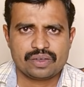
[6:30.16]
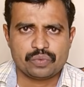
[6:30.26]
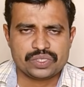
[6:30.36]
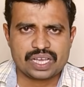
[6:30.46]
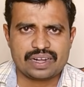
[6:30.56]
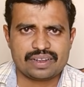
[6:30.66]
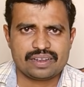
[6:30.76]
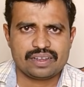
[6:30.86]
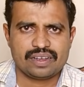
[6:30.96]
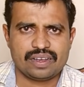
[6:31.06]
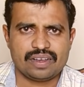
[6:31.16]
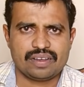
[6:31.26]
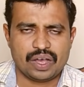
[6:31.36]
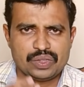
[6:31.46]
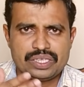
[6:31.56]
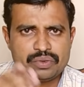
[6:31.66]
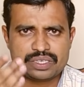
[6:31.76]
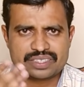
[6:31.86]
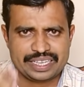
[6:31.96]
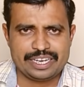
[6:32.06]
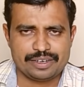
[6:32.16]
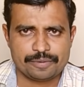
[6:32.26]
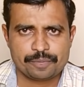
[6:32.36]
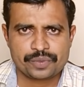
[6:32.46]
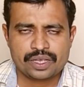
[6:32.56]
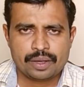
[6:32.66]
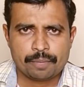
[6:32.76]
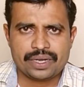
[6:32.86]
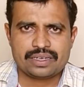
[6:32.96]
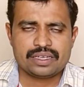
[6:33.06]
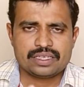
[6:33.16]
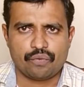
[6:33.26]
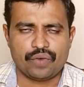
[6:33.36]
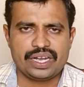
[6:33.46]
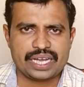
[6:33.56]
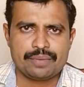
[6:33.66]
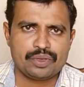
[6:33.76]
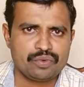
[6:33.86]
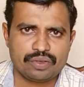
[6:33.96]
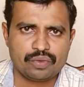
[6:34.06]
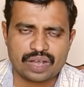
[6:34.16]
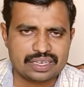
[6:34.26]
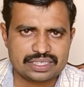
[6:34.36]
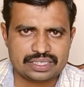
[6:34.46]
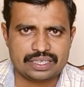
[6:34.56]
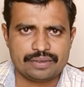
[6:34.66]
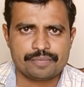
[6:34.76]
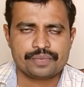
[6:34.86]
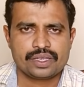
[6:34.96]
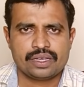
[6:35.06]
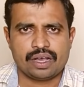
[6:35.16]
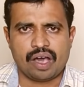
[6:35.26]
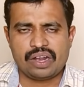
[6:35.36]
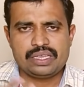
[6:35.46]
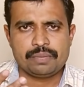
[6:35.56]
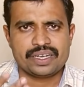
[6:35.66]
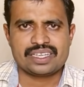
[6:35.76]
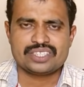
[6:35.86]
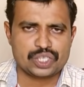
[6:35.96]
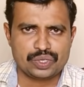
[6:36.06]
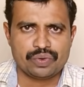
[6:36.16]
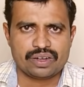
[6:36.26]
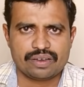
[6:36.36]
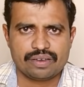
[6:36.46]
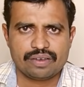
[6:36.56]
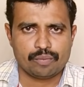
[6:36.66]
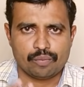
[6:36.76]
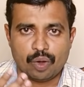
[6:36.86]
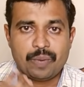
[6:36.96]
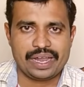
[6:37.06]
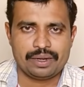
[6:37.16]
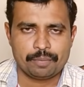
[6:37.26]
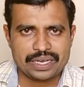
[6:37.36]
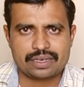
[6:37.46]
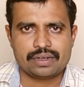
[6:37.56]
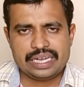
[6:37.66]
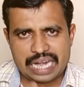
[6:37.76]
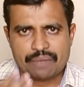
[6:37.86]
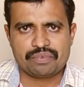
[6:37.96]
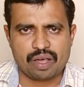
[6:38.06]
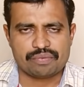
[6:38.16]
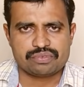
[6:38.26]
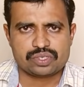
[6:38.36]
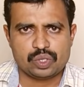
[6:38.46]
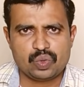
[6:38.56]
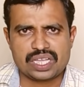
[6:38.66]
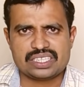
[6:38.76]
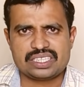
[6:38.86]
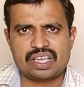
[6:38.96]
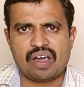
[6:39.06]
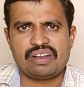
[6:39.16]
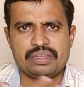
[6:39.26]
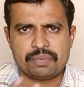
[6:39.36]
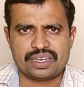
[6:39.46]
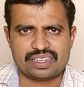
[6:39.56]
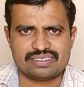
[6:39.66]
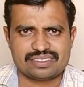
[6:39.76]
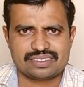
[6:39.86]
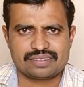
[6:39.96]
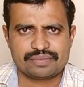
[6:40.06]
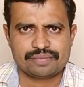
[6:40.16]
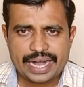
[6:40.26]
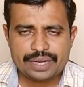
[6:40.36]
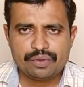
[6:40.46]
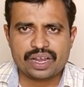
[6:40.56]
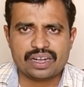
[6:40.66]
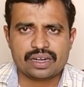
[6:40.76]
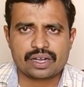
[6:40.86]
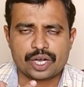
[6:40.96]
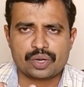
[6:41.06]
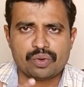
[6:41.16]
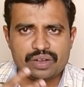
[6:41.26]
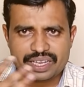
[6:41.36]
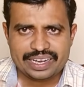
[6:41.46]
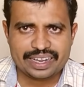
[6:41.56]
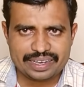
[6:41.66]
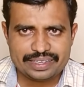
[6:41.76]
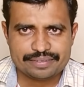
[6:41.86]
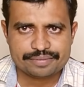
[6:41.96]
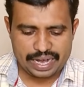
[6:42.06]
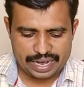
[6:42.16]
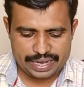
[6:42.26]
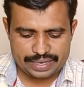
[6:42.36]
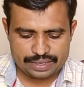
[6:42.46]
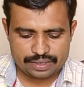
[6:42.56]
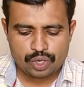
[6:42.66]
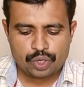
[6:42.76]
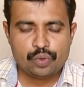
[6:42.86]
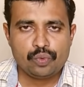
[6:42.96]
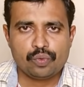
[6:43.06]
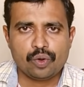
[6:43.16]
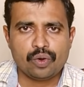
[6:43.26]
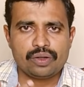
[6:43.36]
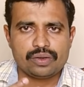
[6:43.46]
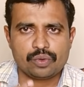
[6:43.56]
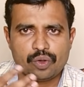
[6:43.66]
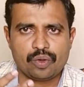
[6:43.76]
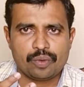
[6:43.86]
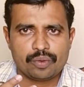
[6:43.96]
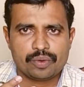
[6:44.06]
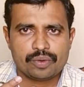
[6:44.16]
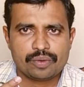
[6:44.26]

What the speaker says: which are on your screen, but one time you can't see all the buttons in your mobile, but in laptops you can see all the buttons and you can control clearly, and you won't go